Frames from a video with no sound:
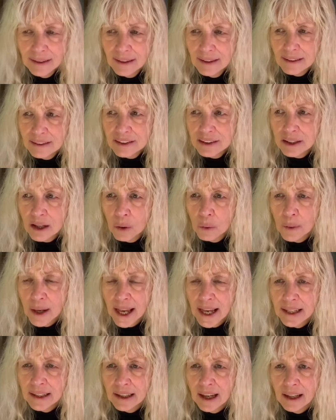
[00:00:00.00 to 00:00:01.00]
So,
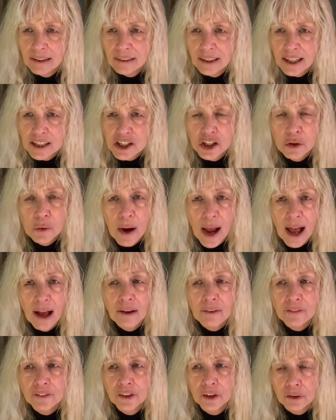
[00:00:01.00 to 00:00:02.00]
and unless you
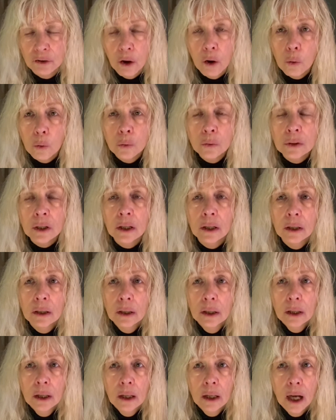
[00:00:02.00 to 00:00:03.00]
have your own
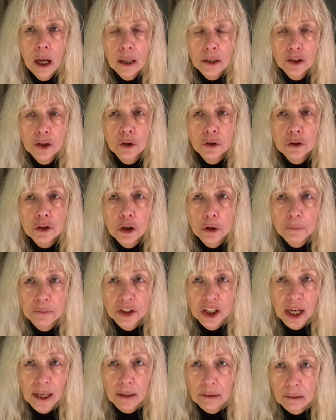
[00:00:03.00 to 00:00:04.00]
uh, YouTube
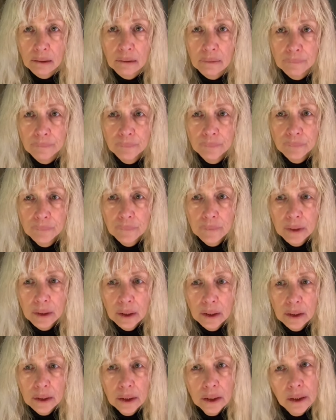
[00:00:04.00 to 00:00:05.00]
channel,
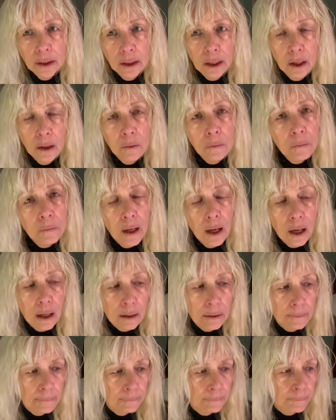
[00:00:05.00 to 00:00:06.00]
you know?
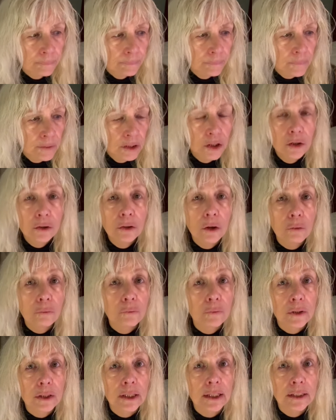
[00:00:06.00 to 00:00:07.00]
Um, you don't
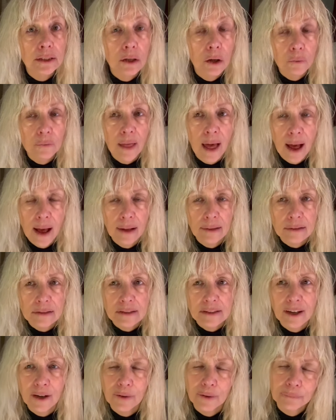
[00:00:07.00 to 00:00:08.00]
really know that.
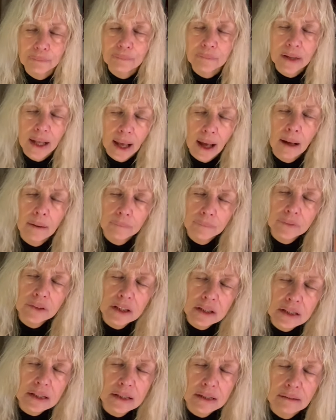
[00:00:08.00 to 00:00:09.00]
So, yeah,
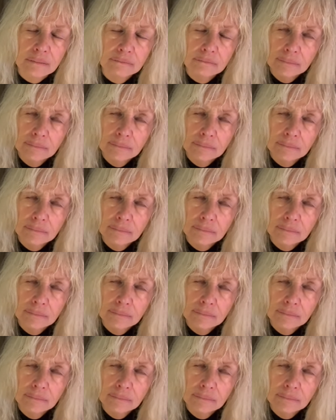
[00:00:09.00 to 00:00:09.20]
just,